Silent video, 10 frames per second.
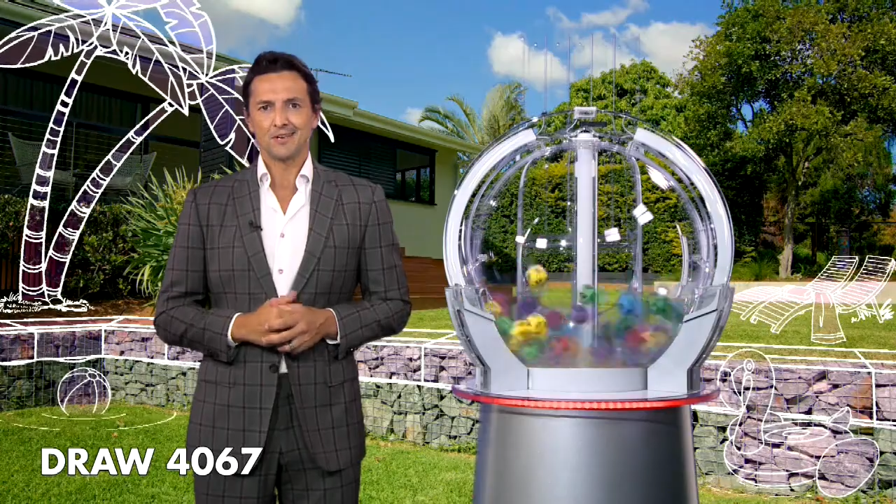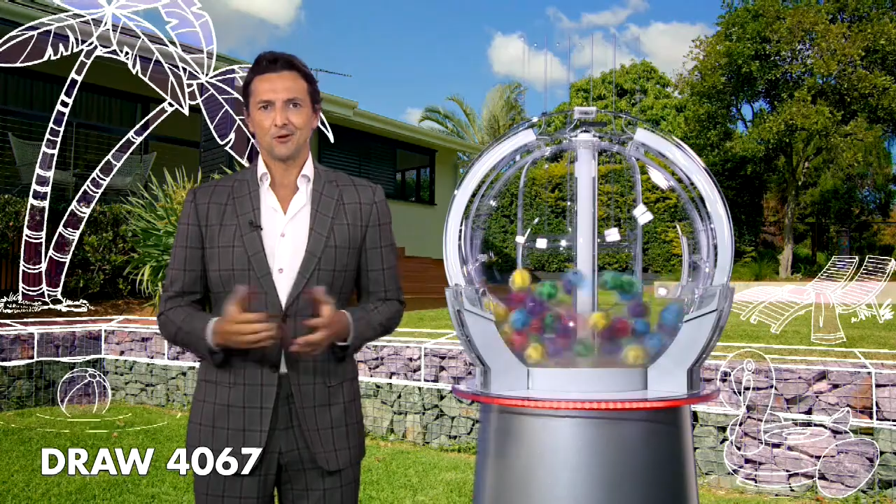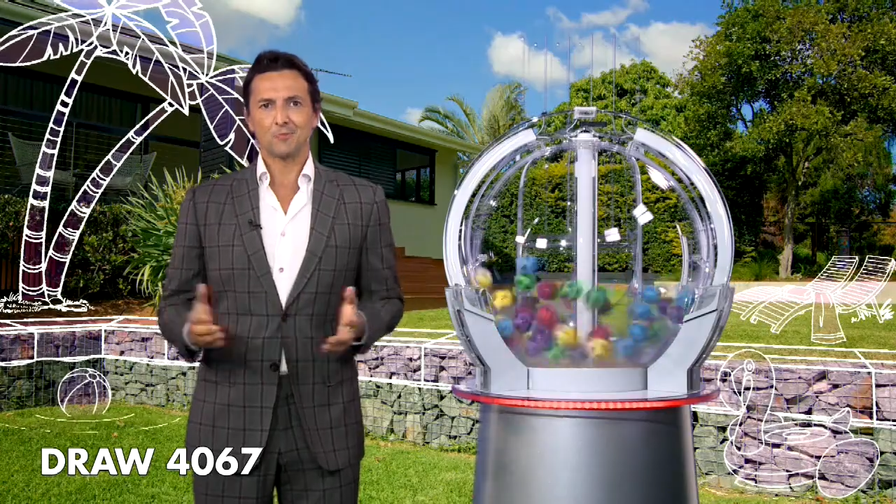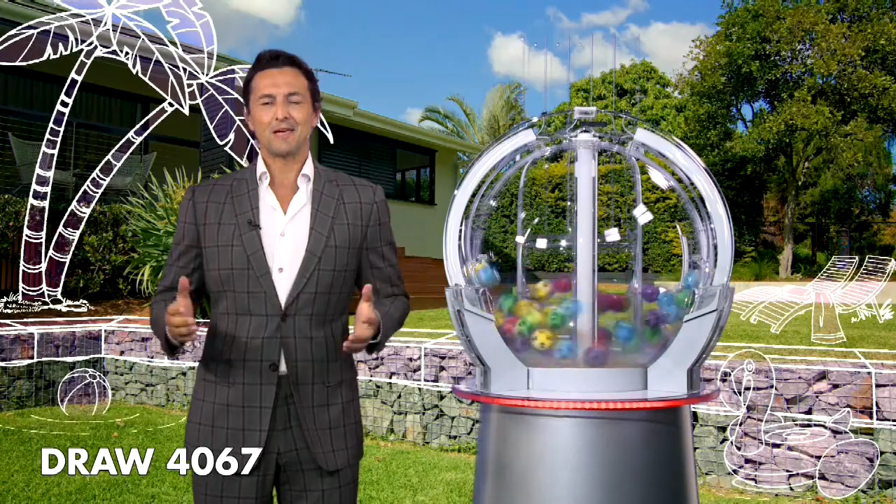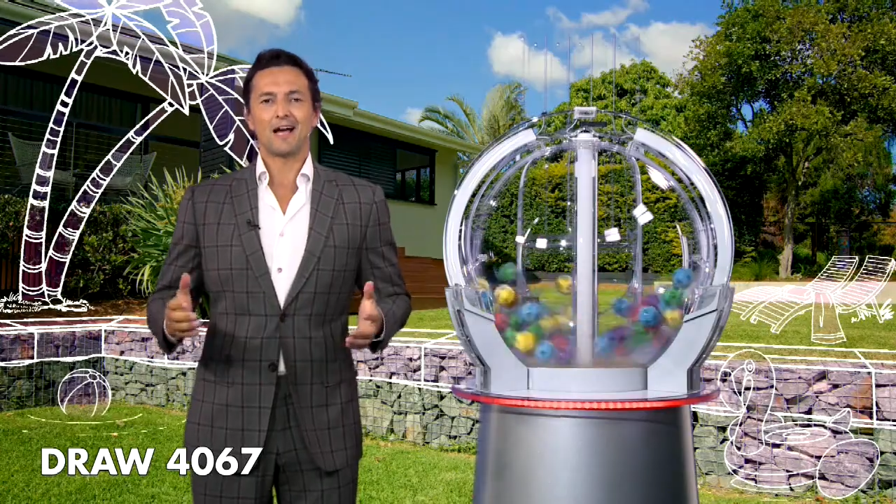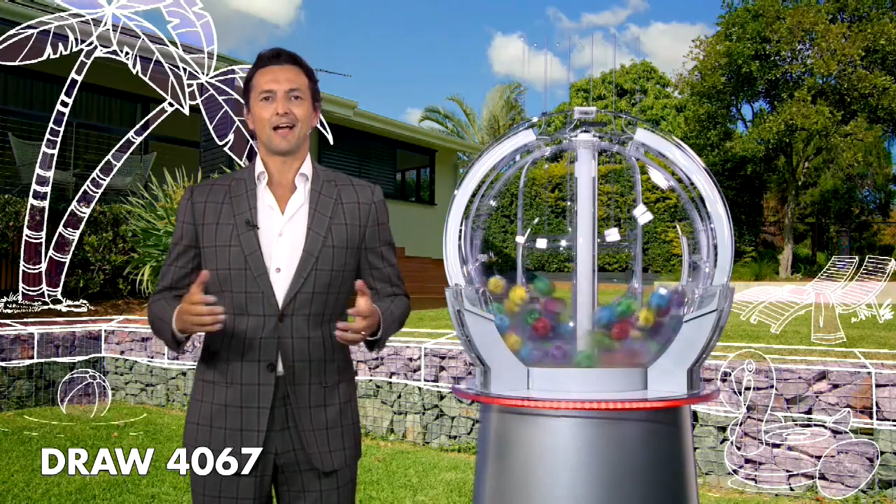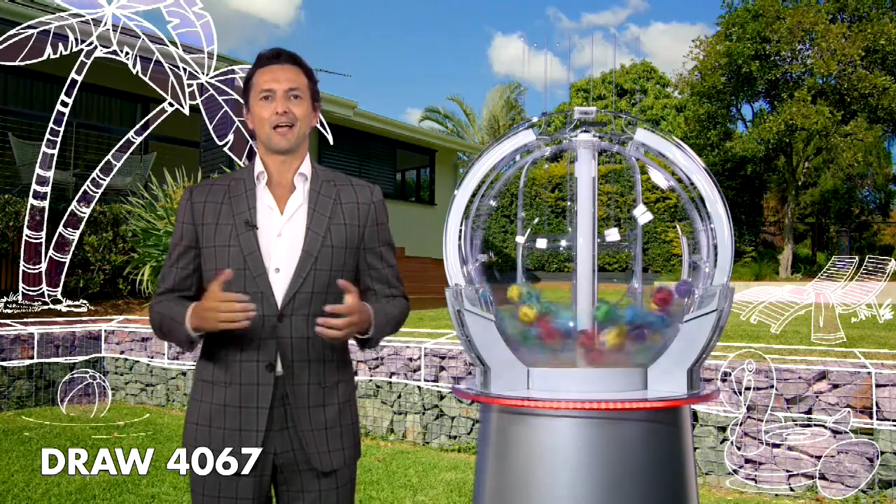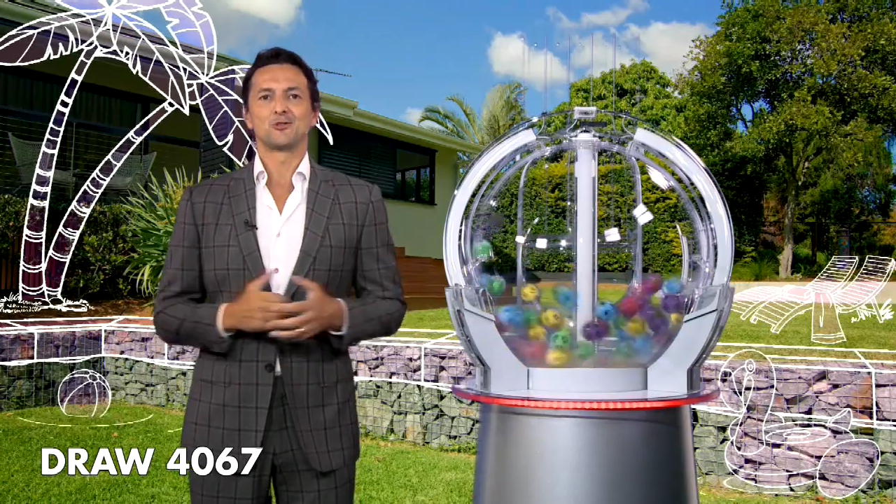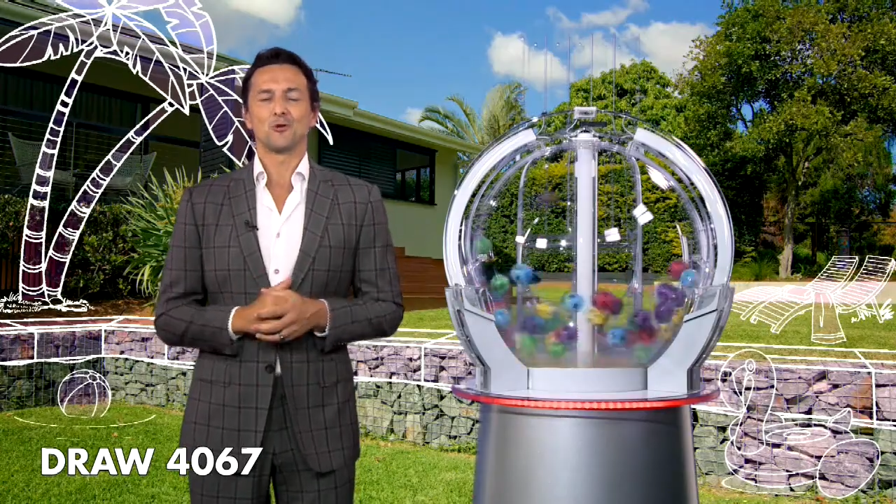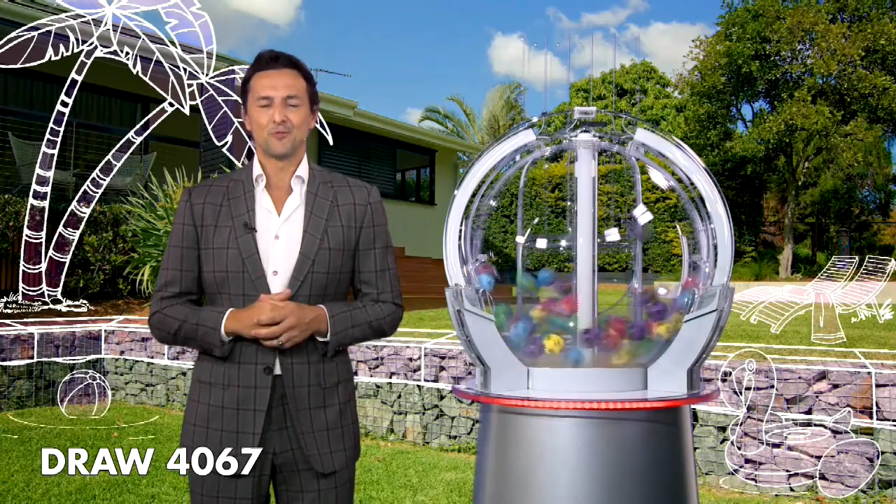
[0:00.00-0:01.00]
Here with me are
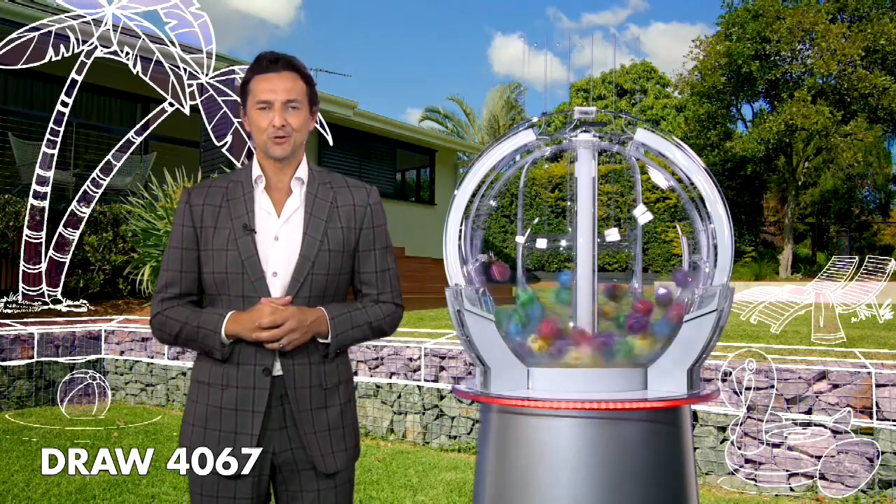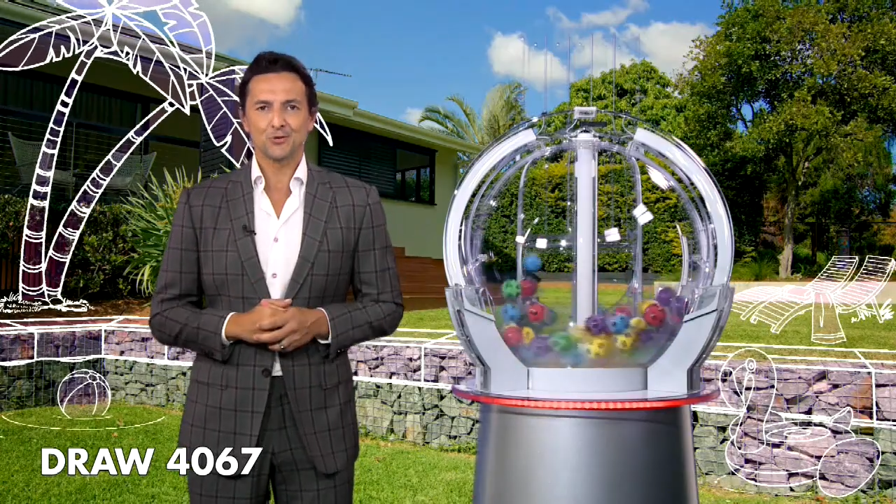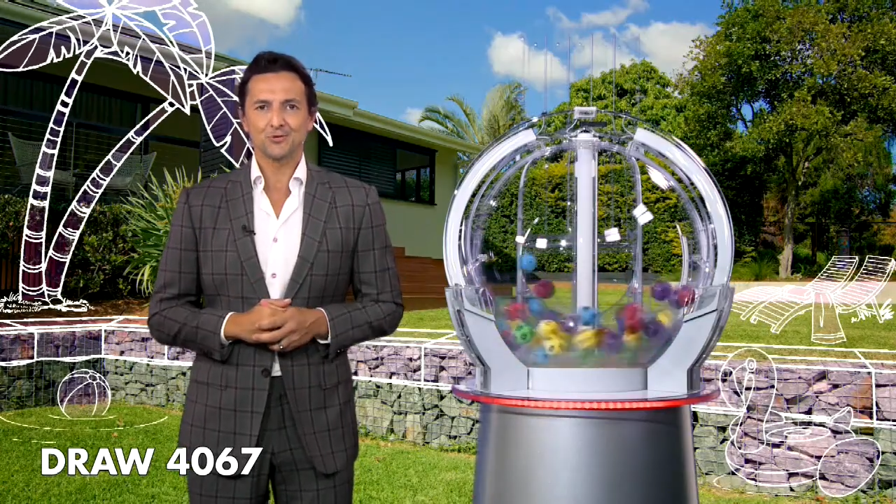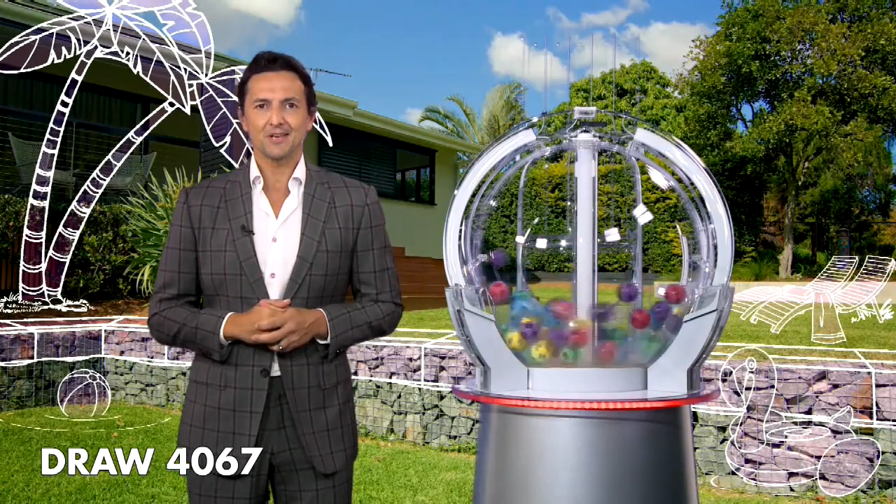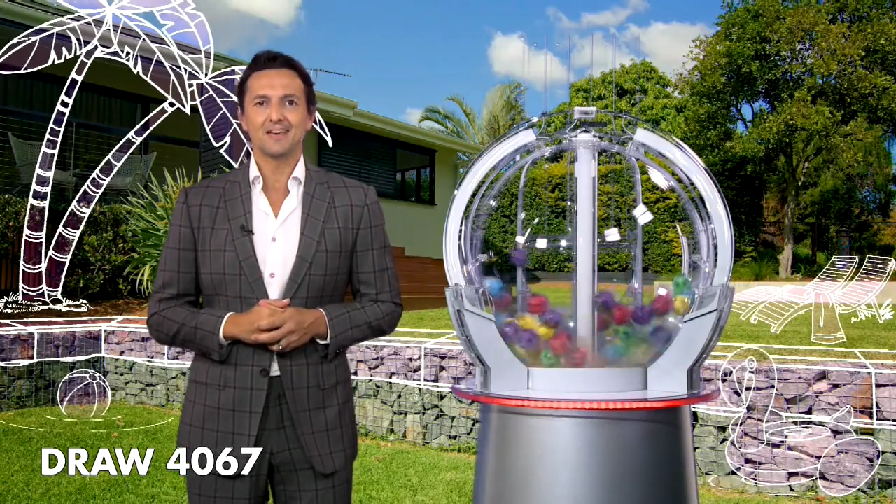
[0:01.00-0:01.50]
our draw officials